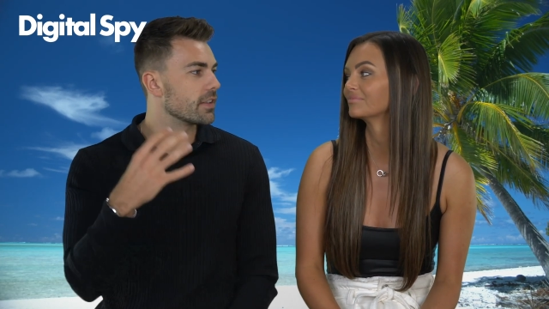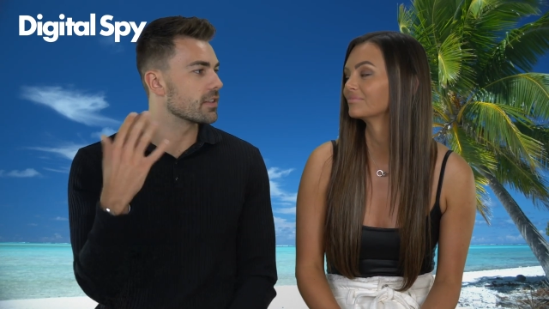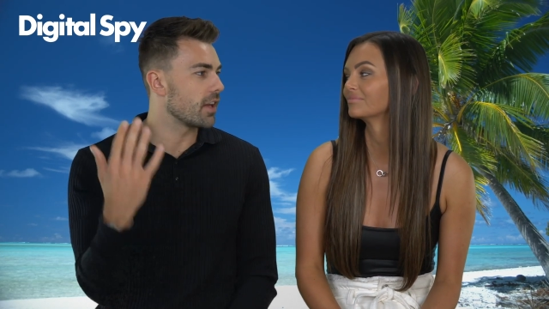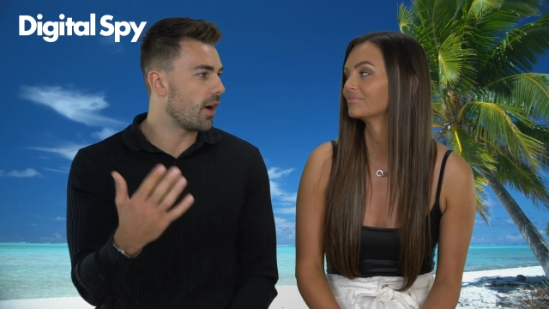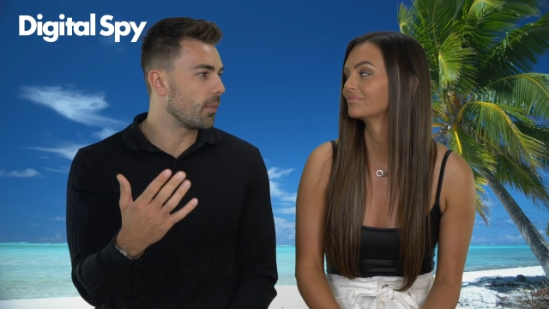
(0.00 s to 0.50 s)

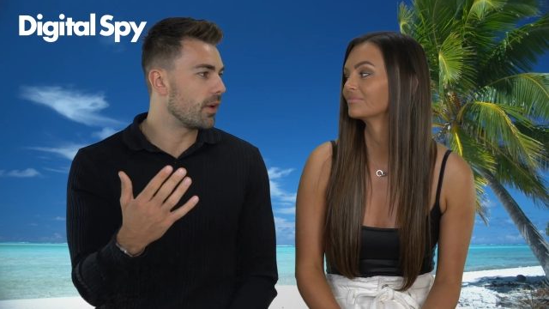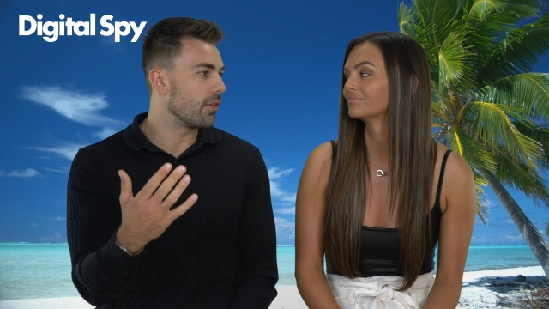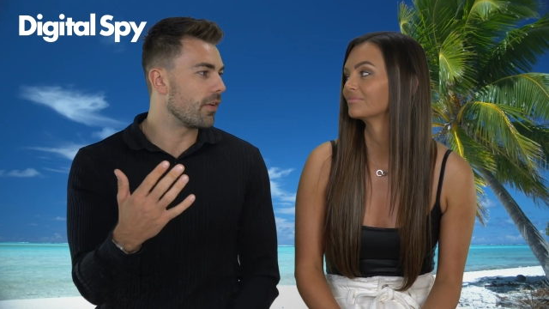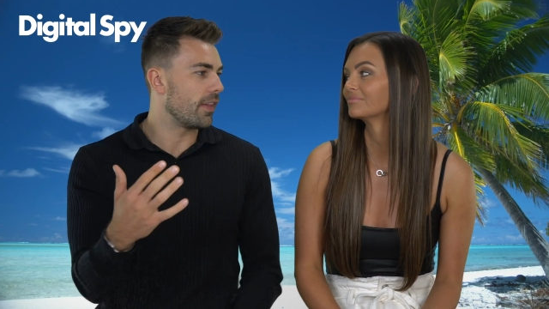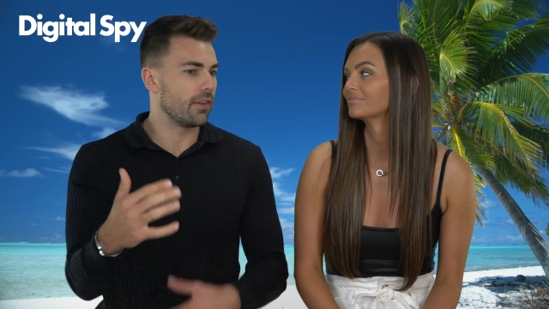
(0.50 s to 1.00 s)
Speaker 1: to start
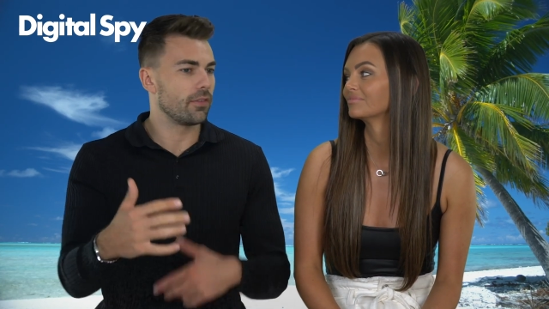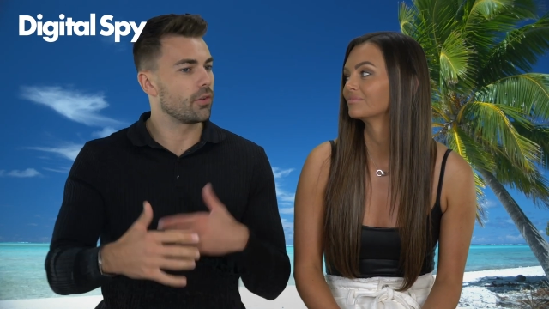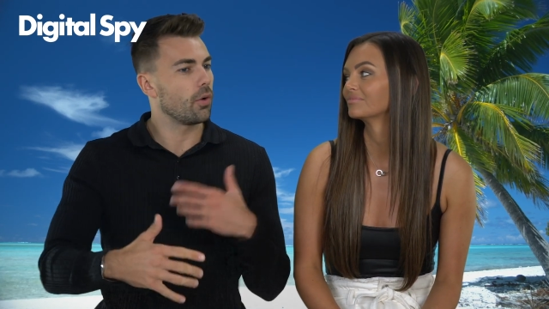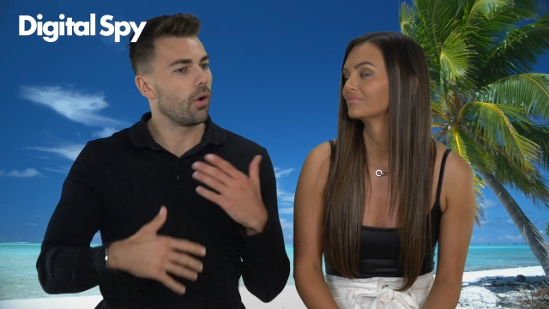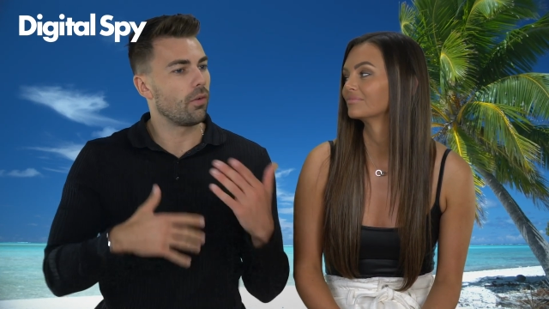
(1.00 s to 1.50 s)
with and they've
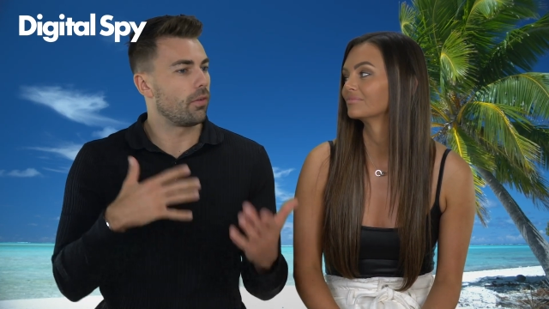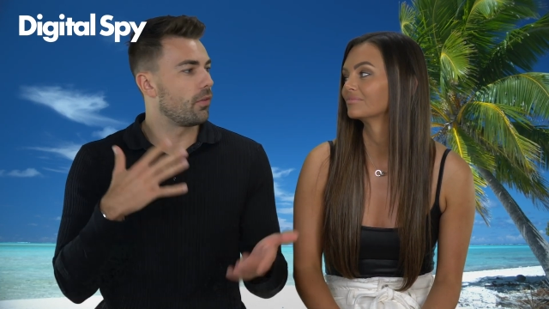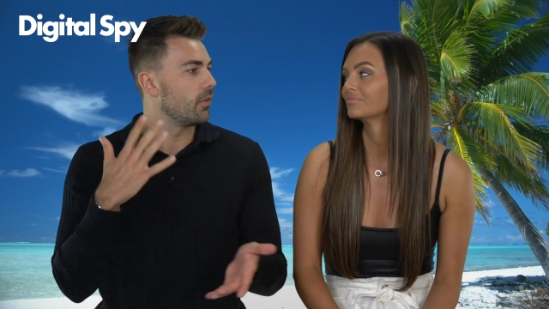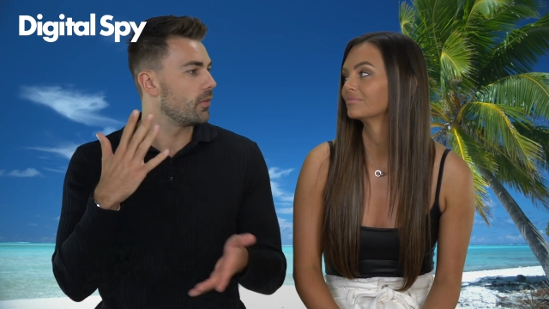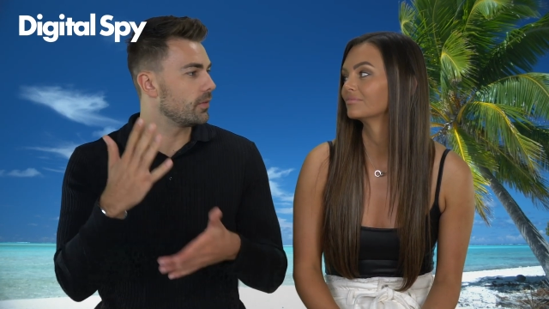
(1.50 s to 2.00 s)
sort
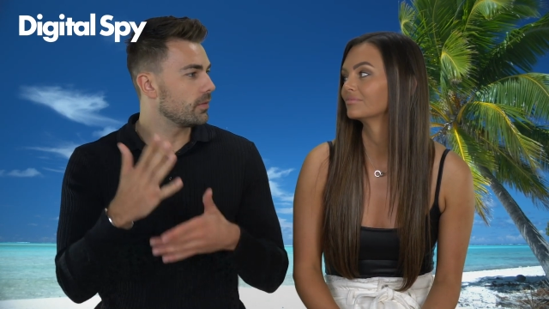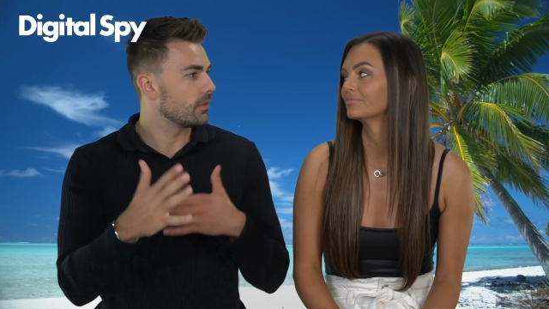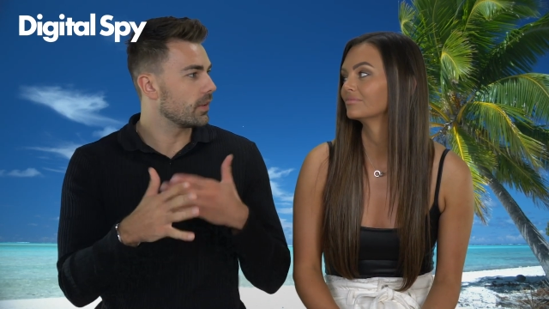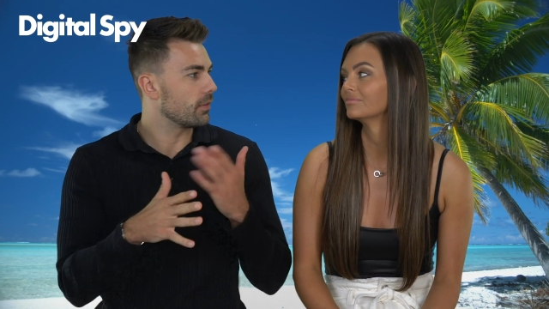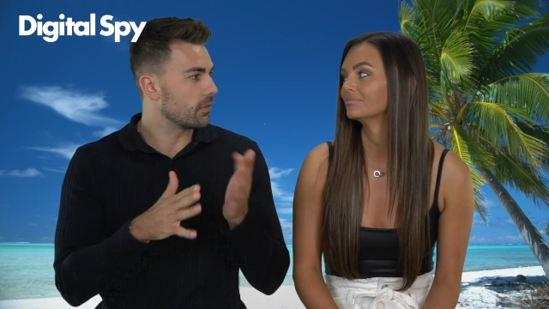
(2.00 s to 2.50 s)
of
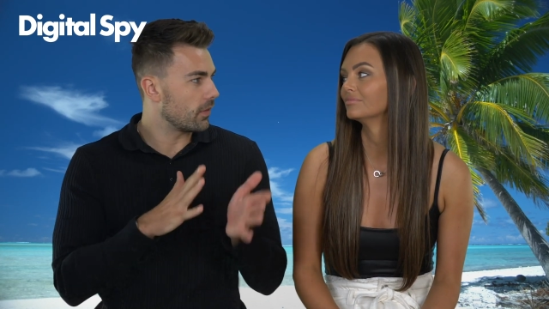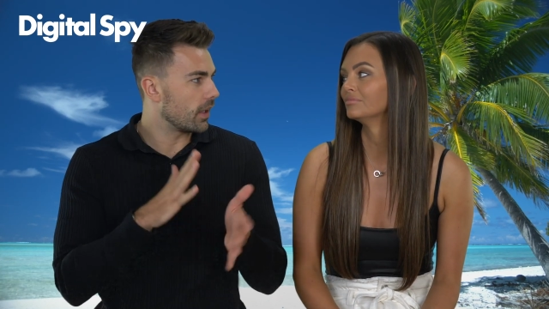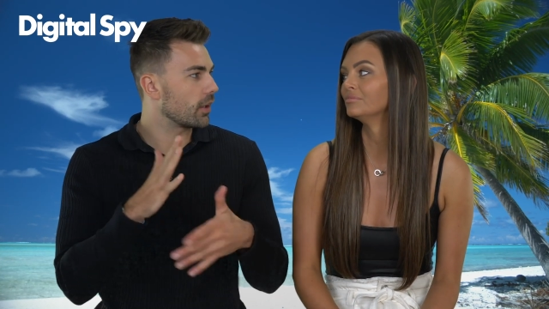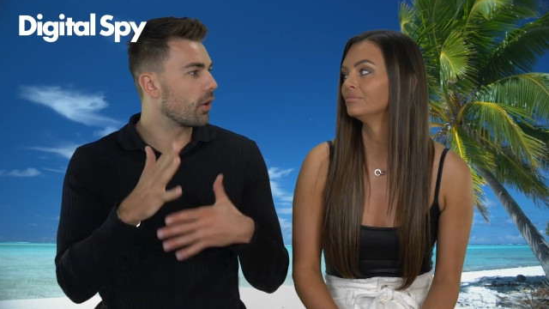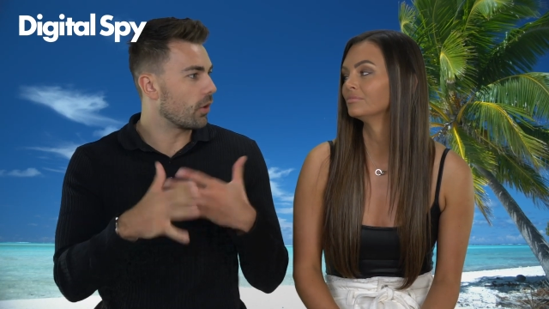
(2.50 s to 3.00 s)
they've
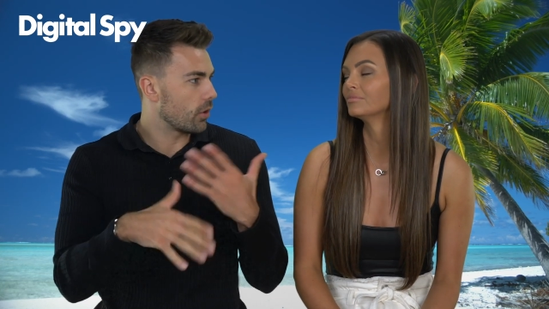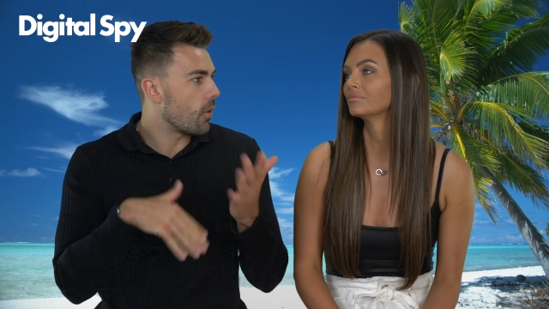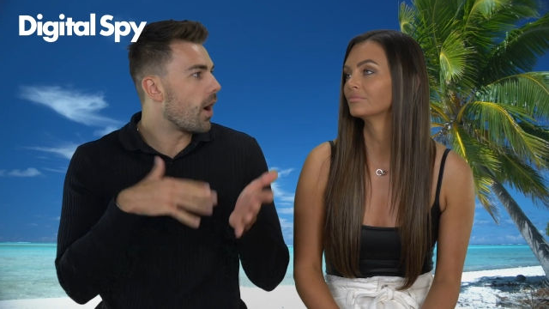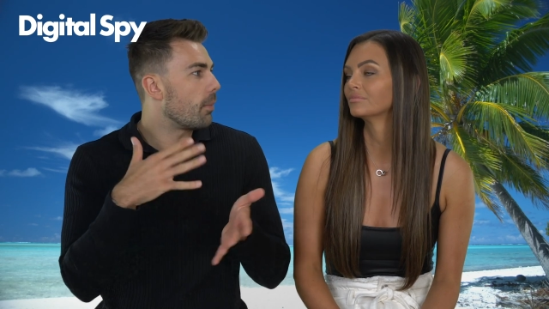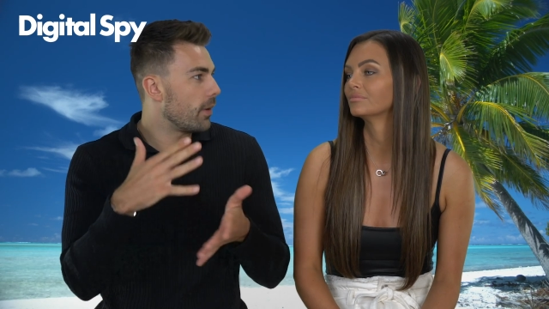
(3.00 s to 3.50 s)
then mm. got hmm.
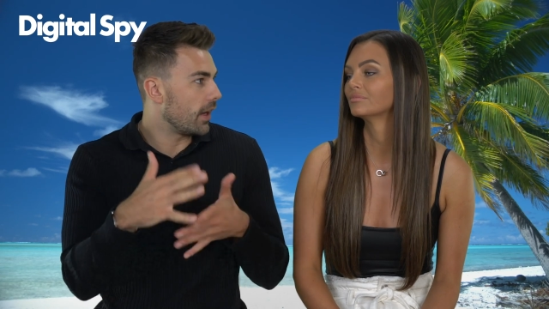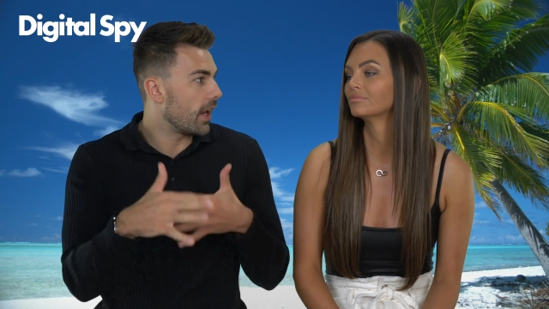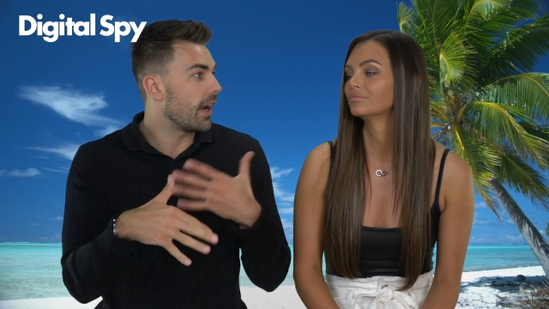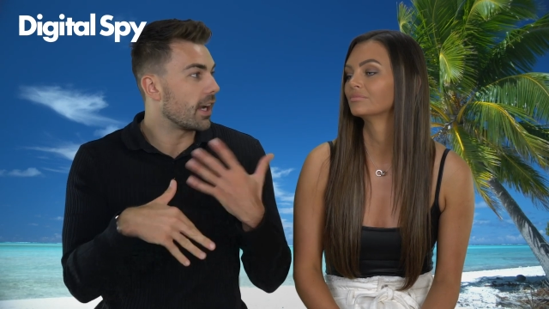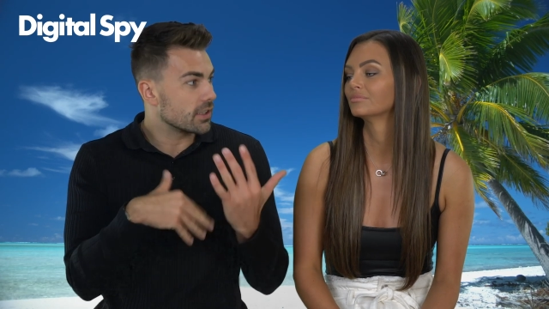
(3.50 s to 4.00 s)
caught up in
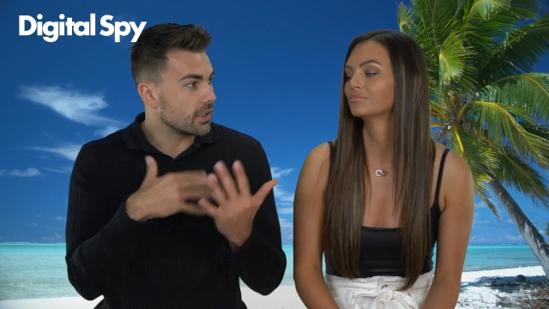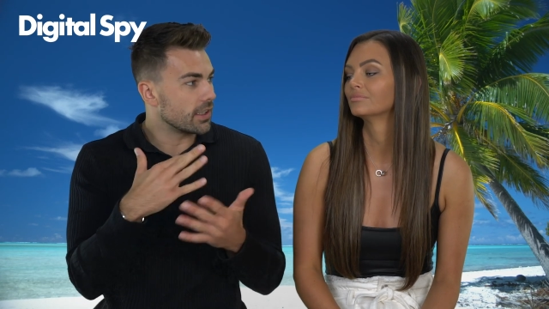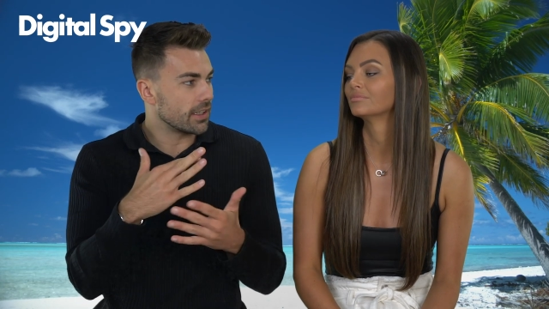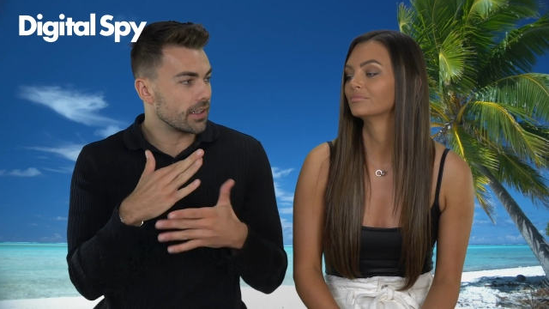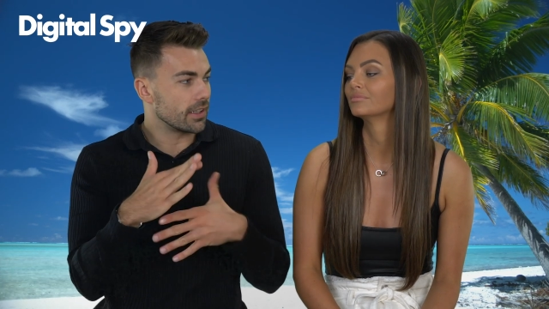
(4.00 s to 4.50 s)
it and
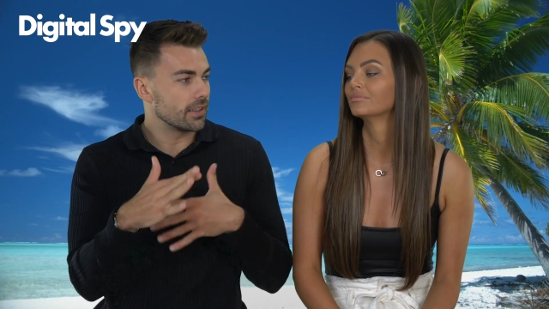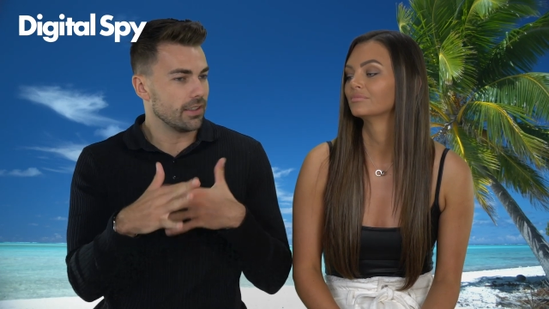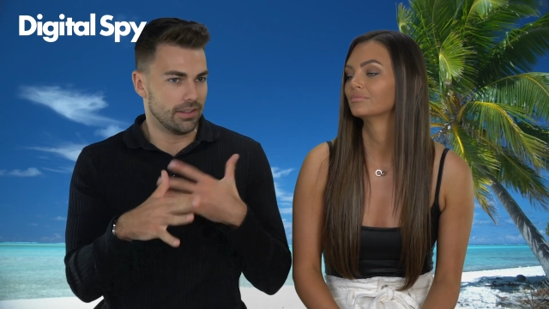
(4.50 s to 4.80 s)
actually